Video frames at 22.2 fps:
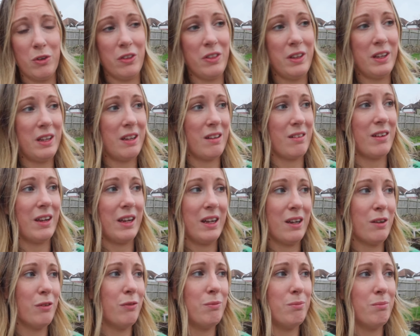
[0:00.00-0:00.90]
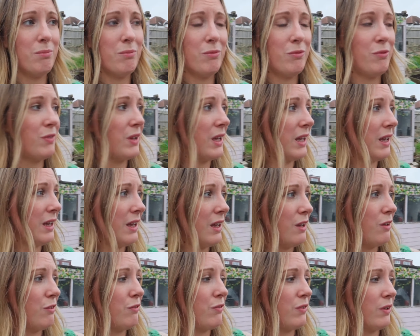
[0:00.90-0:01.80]
I think it's like,
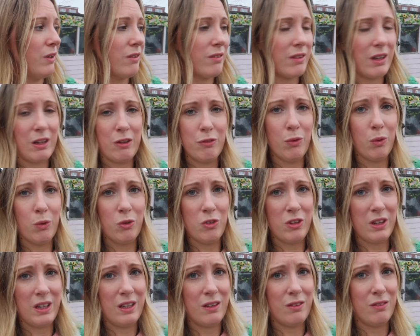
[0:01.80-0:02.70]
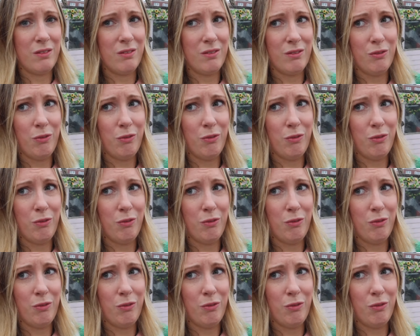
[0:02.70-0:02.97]
feels like 14